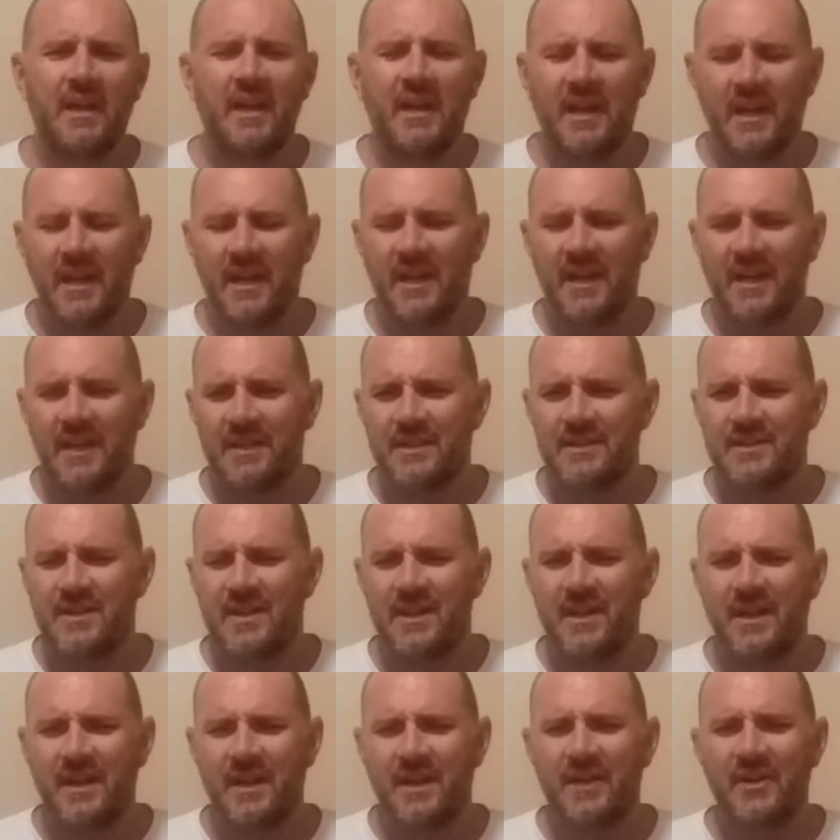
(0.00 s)
And
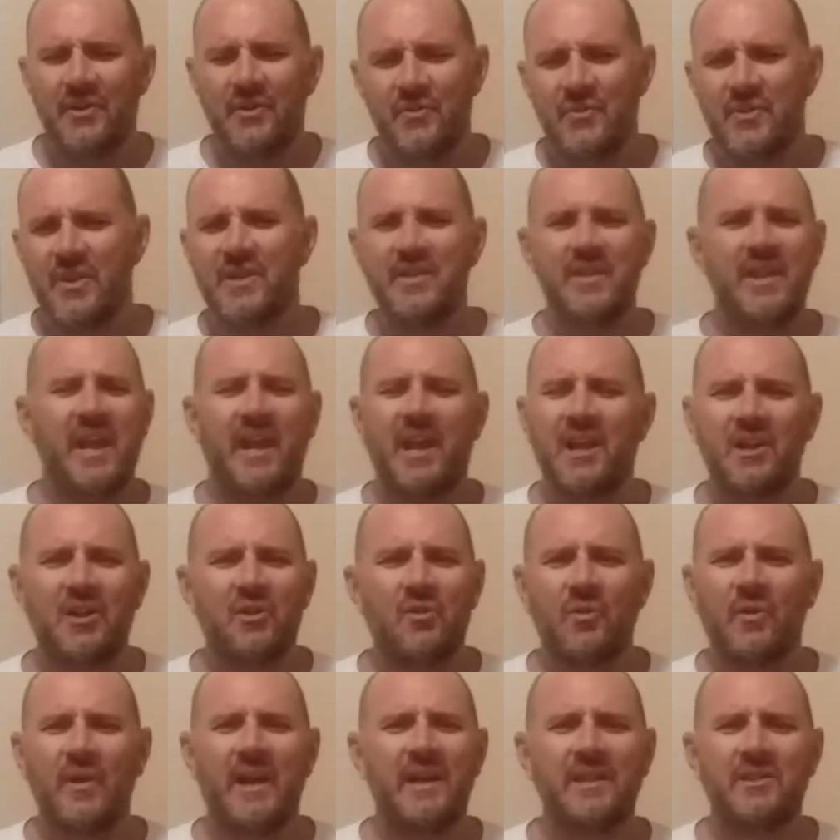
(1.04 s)
then they can
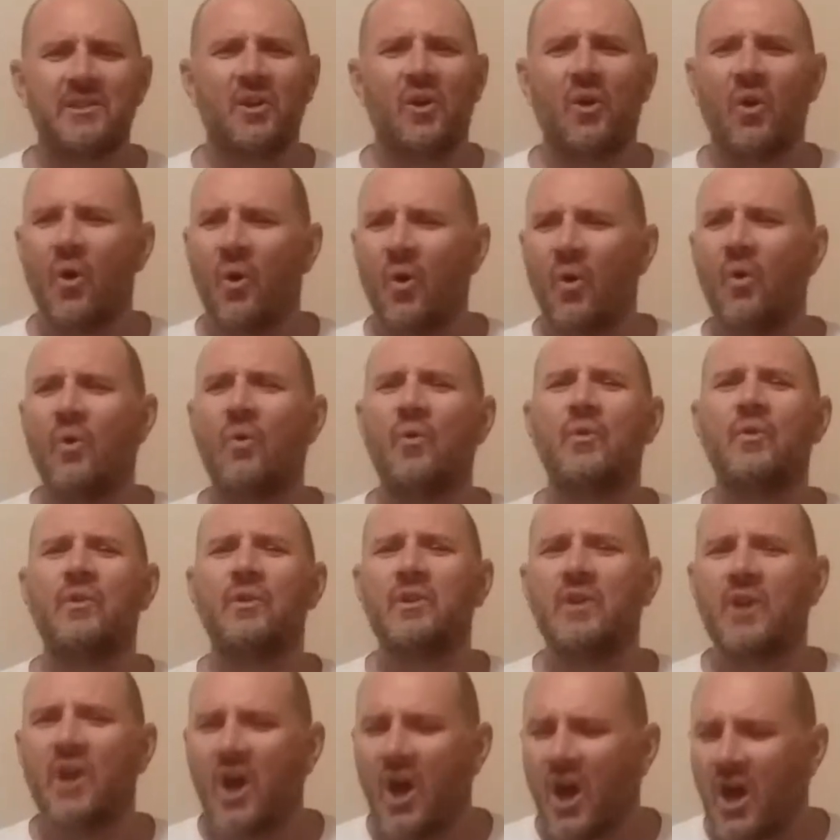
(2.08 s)
create their own
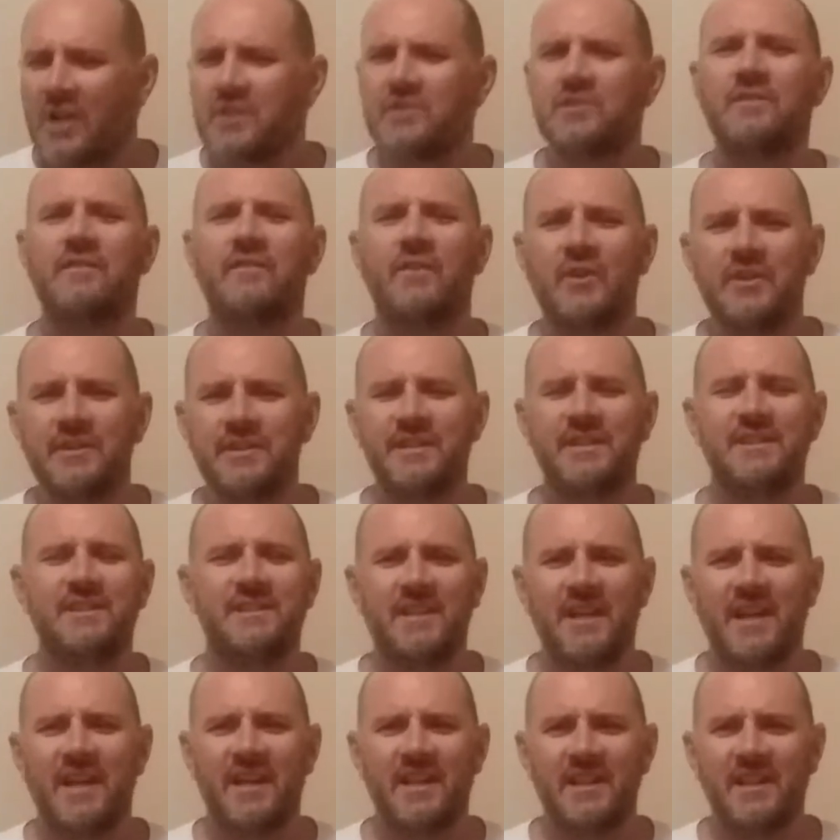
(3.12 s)
controversy
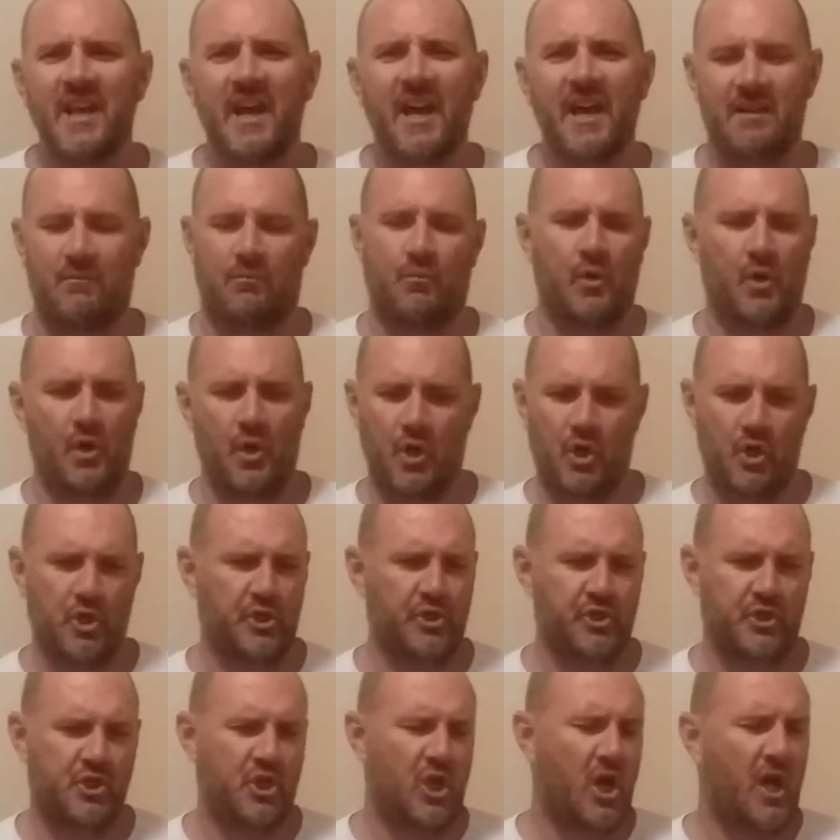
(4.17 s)
saying that, well, his
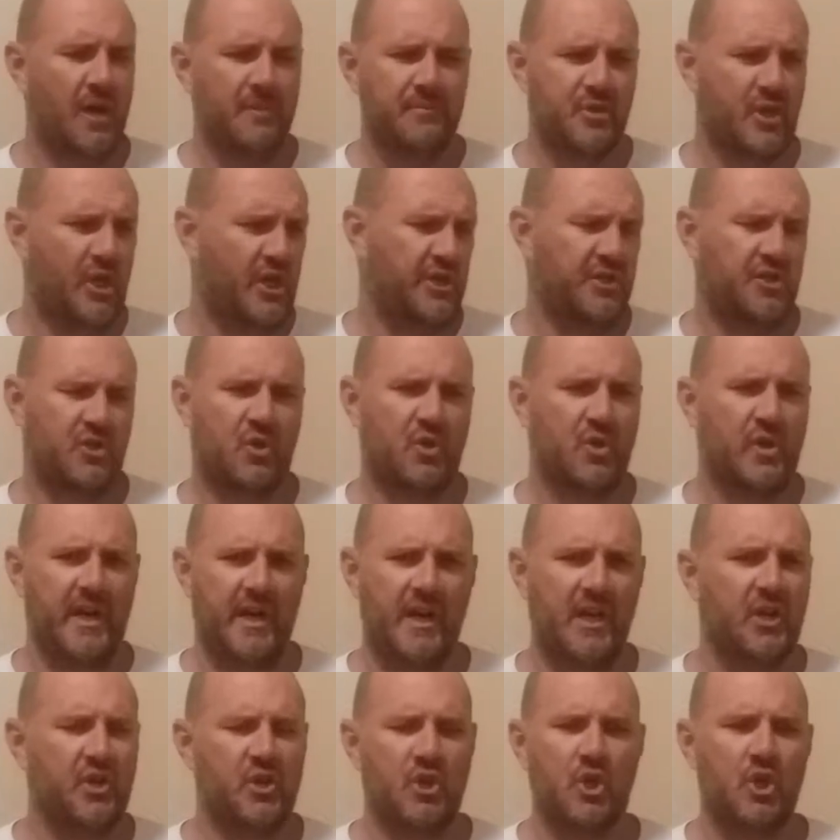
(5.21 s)
jobs that he's
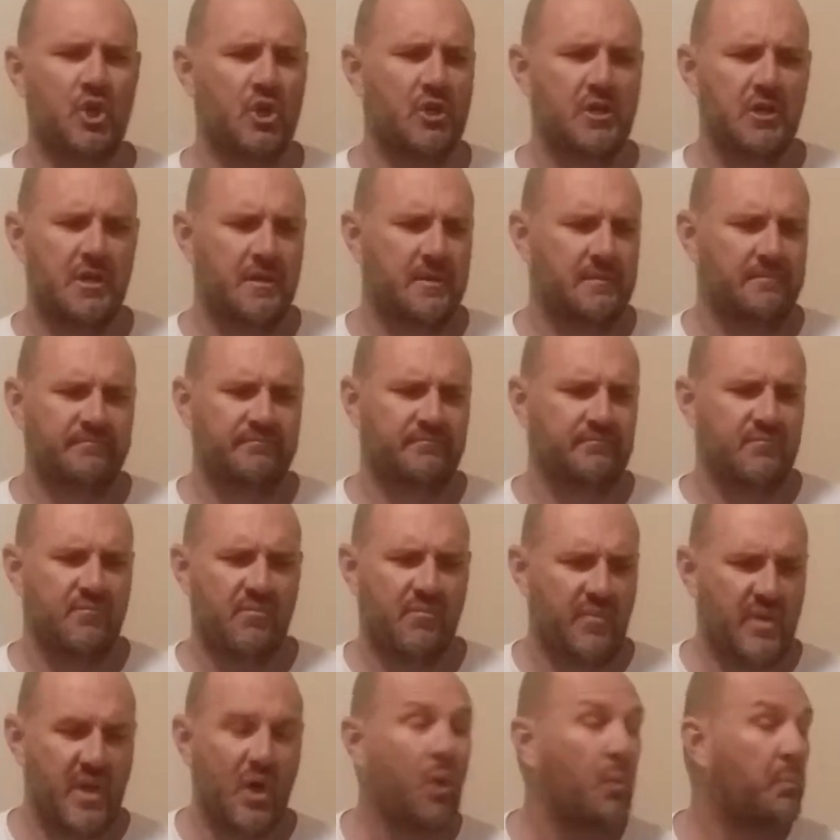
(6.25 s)
creating,
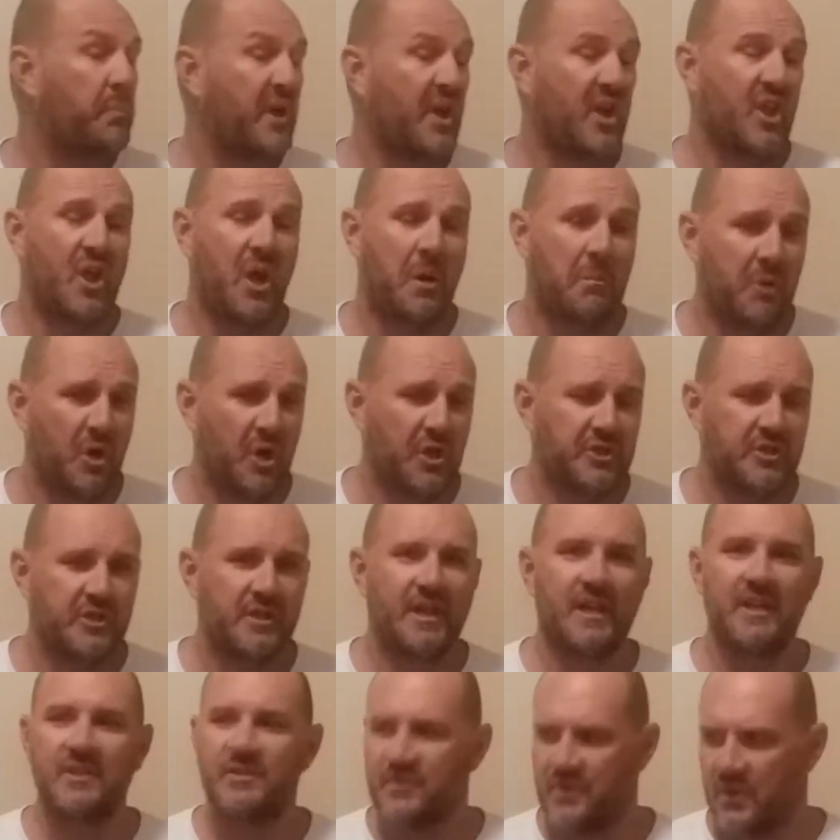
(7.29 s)
they don't pay that much
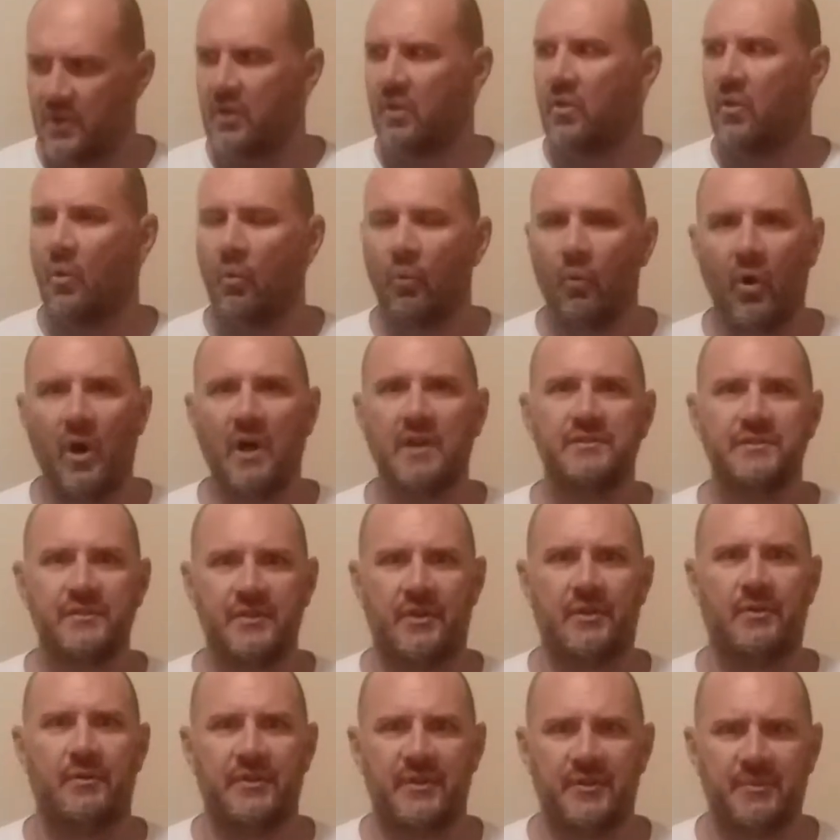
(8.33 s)
because they're the ones that
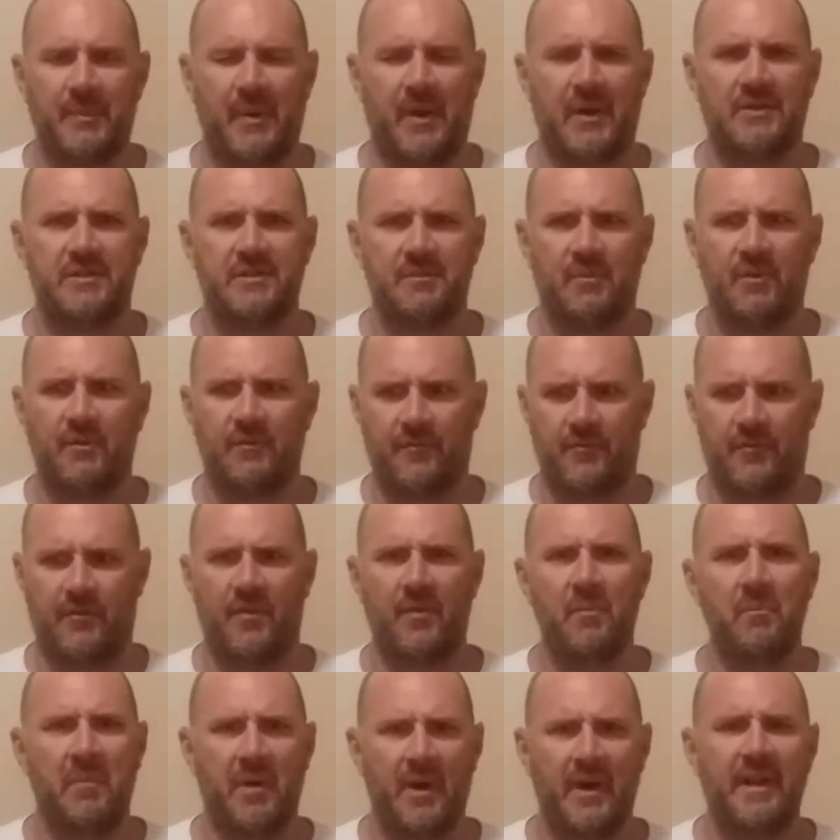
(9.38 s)
are responsible for the
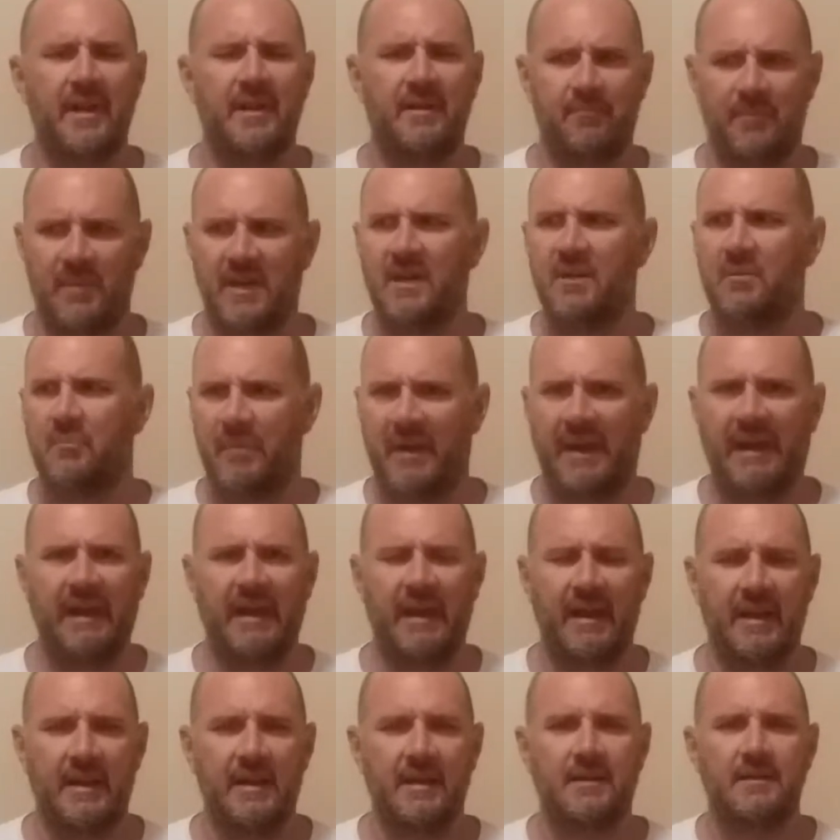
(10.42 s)
money being paid.